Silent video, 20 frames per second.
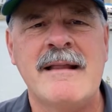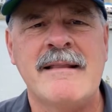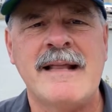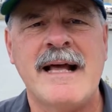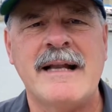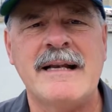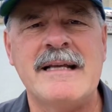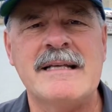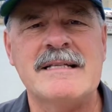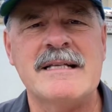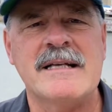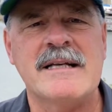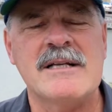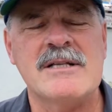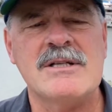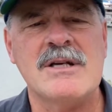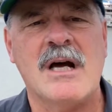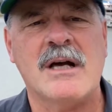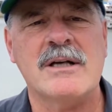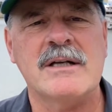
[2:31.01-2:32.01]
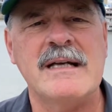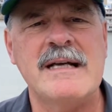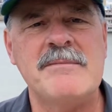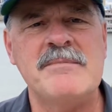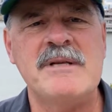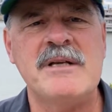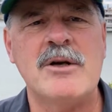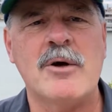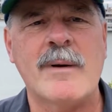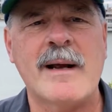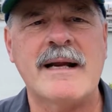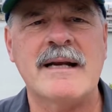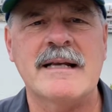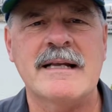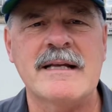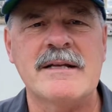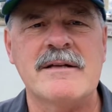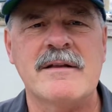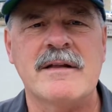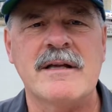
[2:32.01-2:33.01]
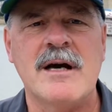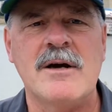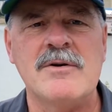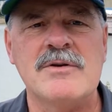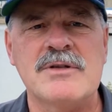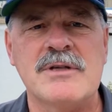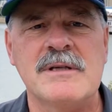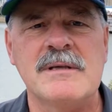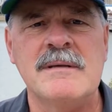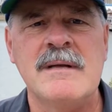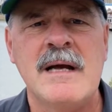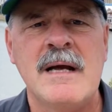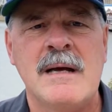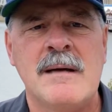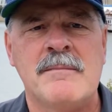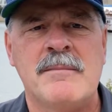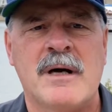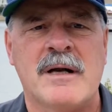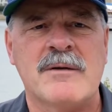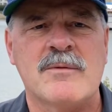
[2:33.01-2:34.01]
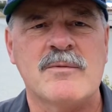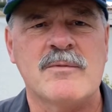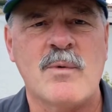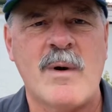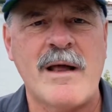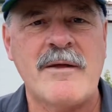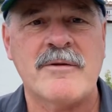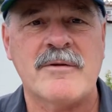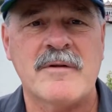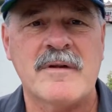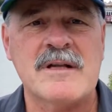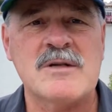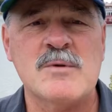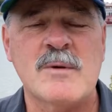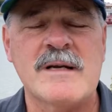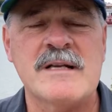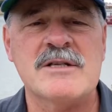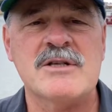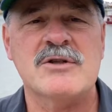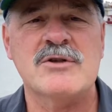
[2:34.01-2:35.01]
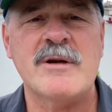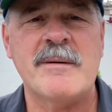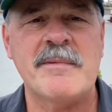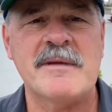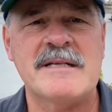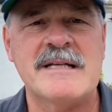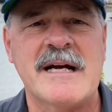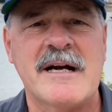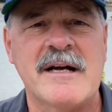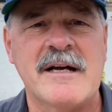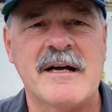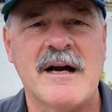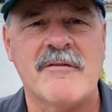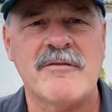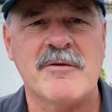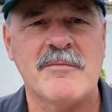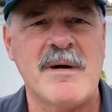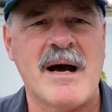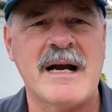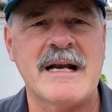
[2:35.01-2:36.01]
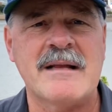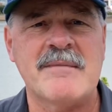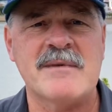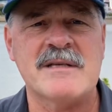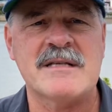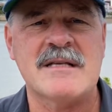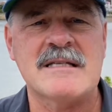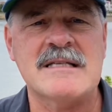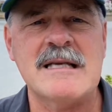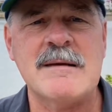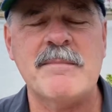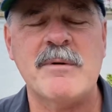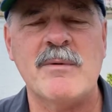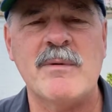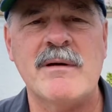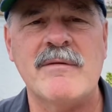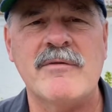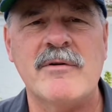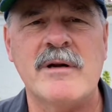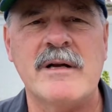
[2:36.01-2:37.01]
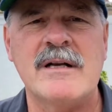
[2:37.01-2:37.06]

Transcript: That is, it does not empty directly into the ocean, but rather this one is a tributary of the mighty Mississippi River.